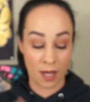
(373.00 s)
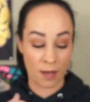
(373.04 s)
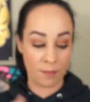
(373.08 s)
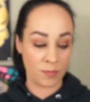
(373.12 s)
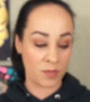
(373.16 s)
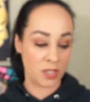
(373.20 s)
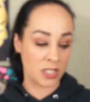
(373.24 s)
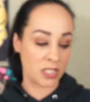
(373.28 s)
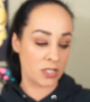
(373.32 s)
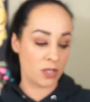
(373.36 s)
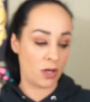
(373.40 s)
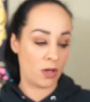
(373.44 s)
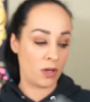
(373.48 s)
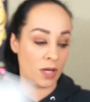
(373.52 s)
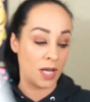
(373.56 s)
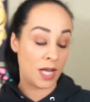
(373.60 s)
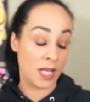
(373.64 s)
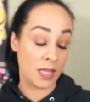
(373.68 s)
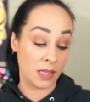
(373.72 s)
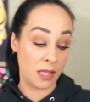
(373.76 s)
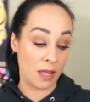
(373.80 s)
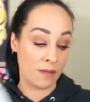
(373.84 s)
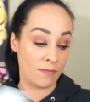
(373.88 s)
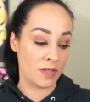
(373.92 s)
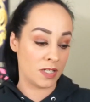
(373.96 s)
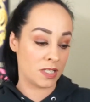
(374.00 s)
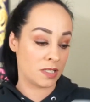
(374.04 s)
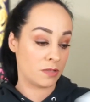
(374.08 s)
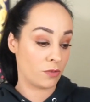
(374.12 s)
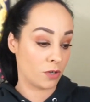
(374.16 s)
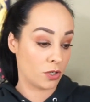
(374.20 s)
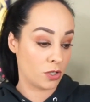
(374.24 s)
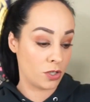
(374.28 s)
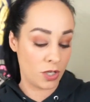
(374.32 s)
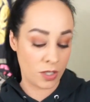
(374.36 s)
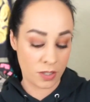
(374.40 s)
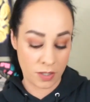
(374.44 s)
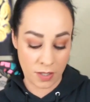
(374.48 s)
up the salt. I love this for
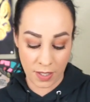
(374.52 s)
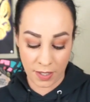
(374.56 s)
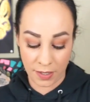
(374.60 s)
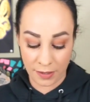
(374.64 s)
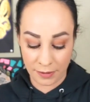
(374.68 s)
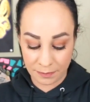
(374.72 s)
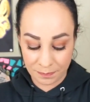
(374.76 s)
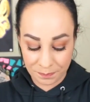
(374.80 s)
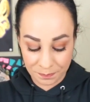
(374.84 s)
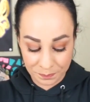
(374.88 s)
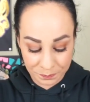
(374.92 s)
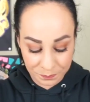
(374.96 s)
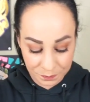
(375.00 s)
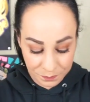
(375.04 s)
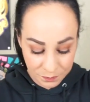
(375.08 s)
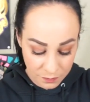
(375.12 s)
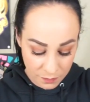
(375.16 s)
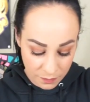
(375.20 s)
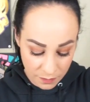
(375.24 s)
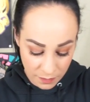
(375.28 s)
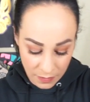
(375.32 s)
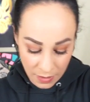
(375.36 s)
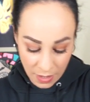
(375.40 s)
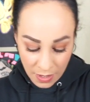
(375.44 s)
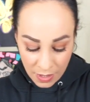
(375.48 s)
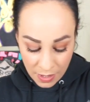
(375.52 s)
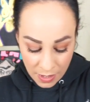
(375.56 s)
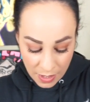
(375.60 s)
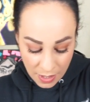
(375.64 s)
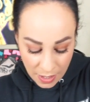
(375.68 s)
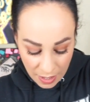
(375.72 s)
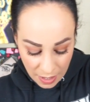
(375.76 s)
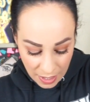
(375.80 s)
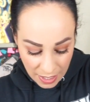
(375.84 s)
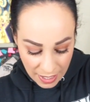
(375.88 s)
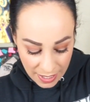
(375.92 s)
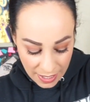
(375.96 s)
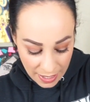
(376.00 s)
cooking.
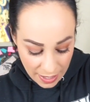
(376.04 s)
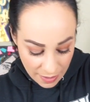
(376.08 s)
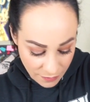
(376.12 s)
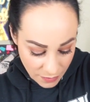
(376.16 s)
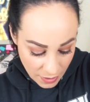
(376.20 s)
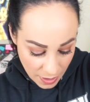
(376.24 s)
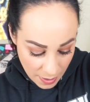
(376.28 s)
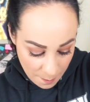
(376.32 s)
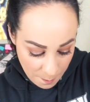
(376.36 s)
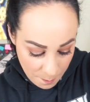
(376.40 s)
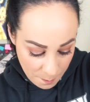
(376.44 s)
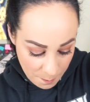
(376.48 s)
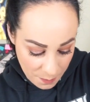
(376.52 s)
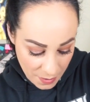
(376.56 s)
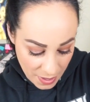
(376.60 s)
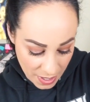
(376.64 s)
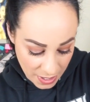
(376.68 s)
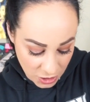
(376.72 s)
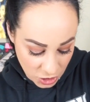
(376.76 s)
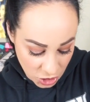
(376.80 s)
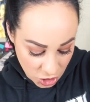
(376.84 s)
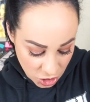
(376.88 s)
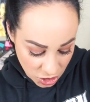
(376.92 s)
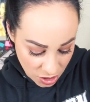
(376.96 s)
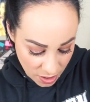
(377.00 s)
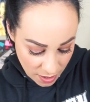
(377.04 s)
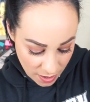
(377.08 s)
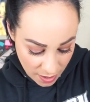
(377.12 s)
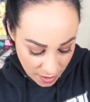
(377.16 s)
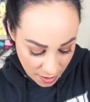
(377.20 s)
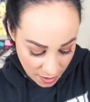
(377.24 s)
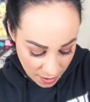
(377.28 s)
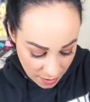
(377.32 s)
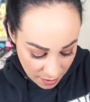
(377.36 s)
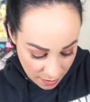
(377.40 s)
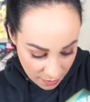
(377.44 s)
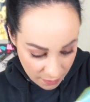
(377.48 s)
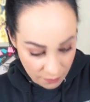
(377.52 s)
I have a bunch
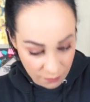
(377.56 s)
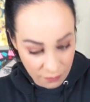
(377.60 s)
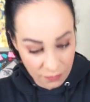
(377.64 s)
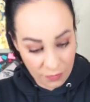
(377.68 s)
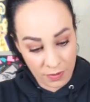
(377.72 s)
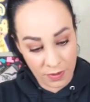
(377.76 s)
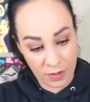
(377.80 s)
of